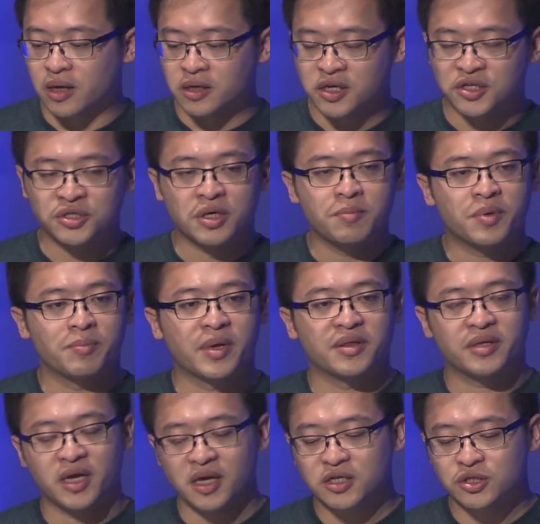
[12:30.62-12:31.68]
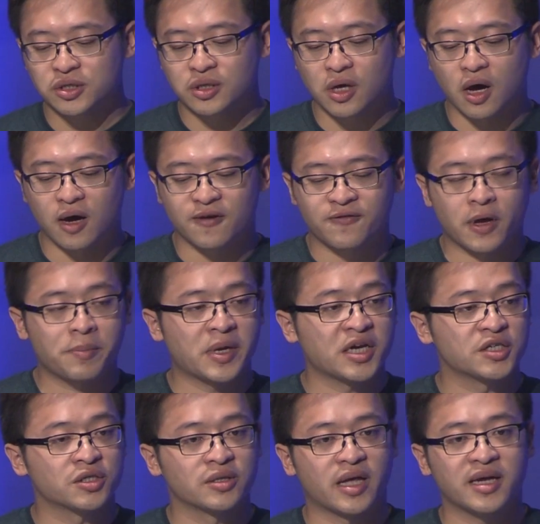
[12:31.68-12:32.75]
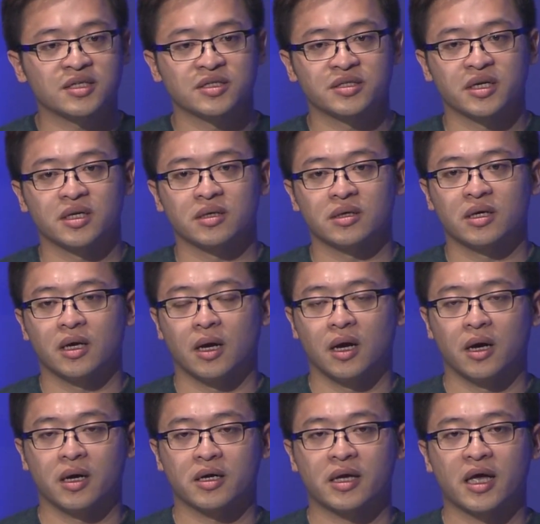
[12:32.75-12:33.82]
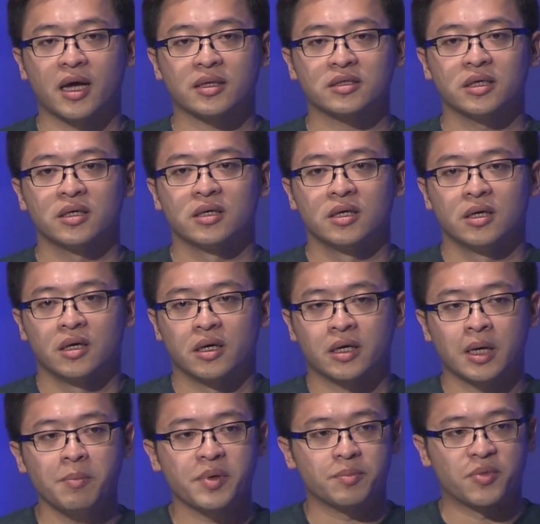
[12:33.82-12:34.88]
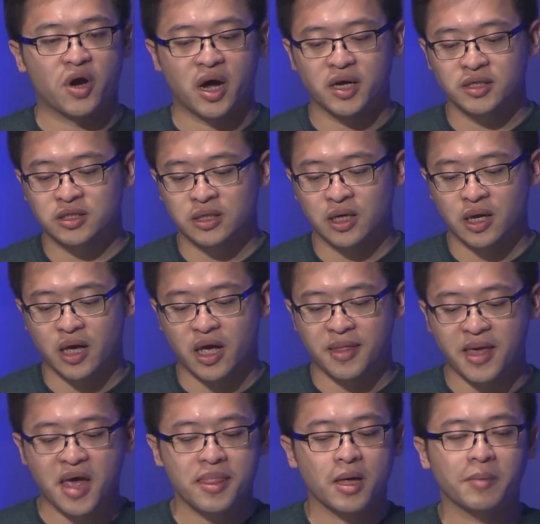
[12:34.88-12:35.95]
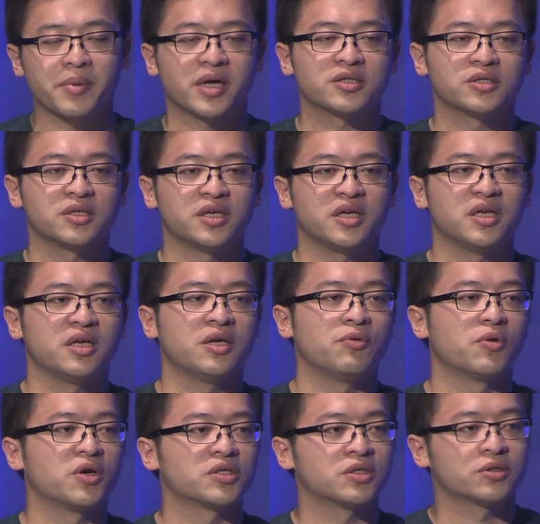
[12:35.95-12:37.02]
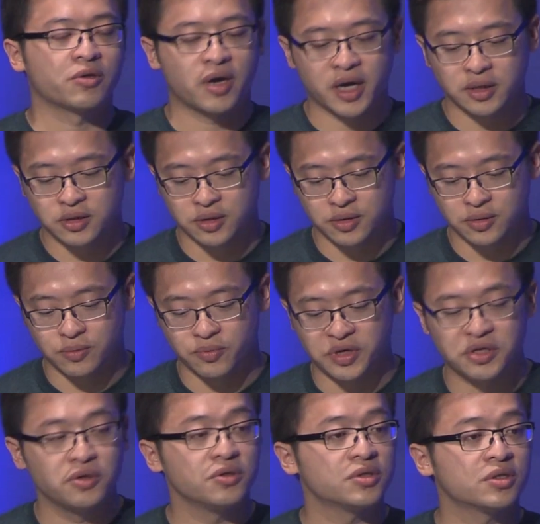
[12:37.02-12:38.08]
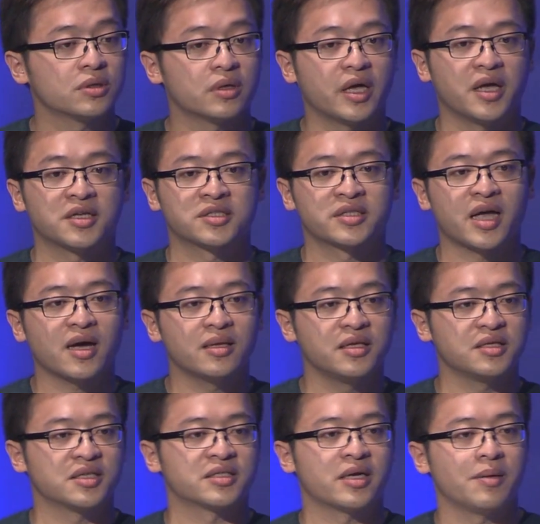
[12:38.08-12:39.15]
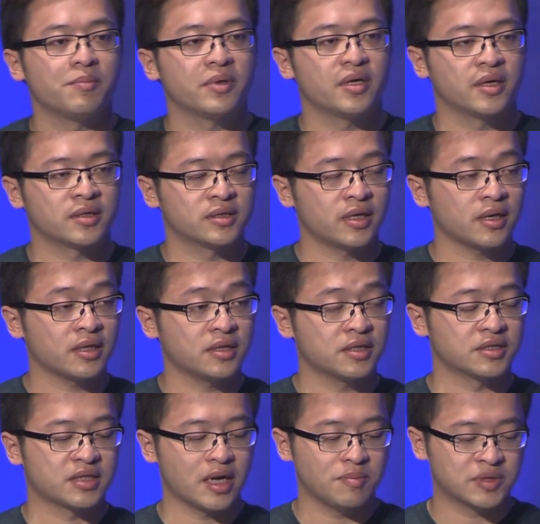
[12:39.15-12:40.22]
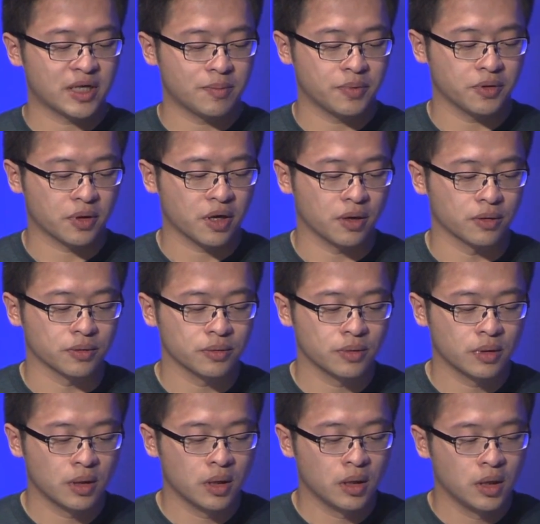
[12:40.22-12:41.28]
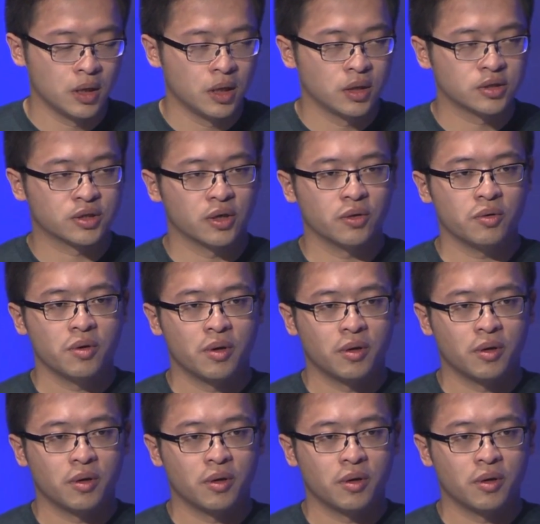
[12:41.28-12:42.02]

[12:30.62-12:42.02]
his implementation of application licensing got compromised and ended up actually he was trying to reuse exactly the same sample code. So